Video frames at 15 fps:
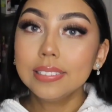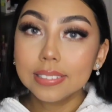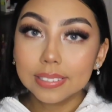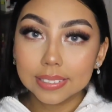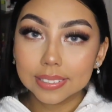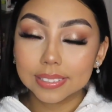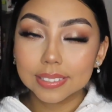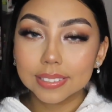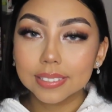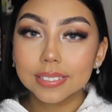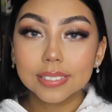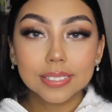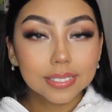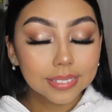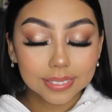ugh,
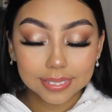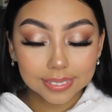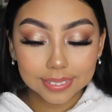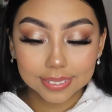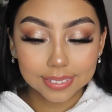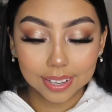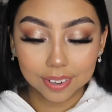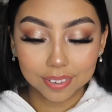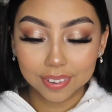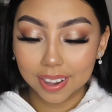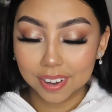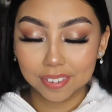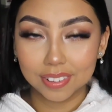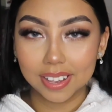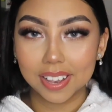no, I
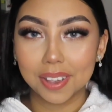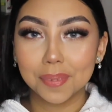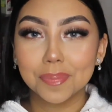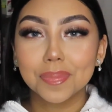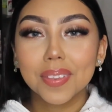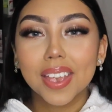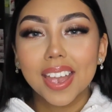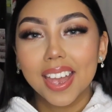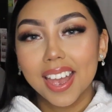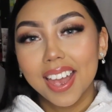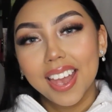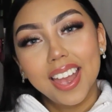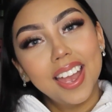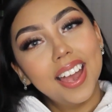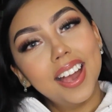don't like it.
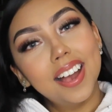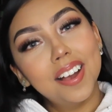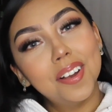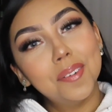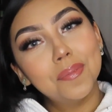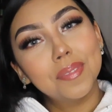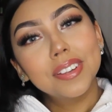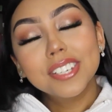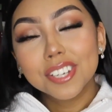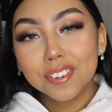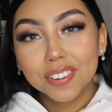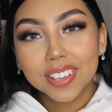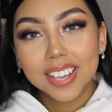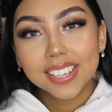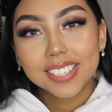She
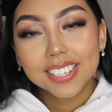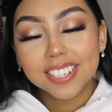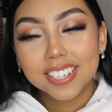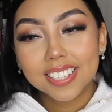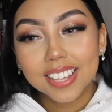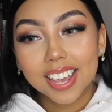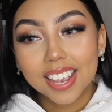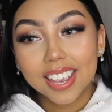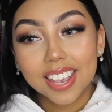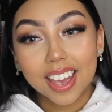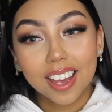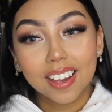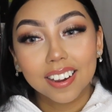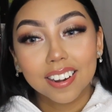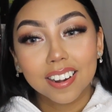realizes, she's like,
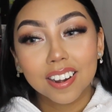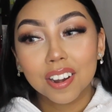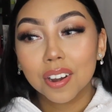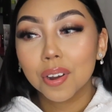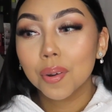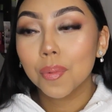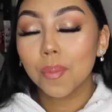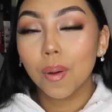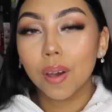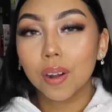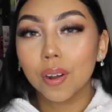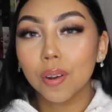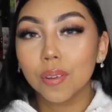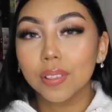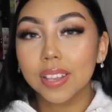yeah, her
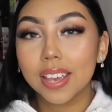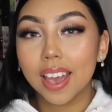water only